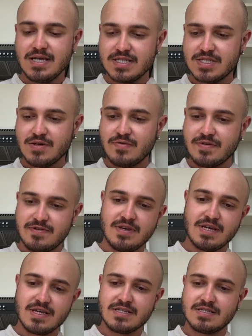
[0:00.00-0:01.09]
So the
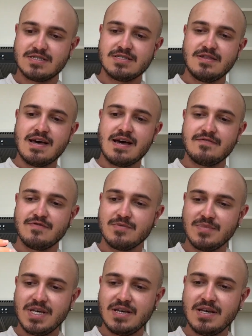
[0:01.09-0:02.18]
thing is that for
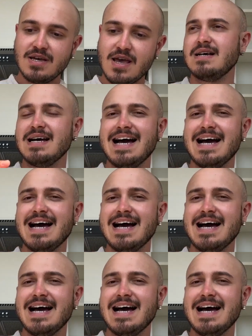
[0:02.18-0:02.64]
me,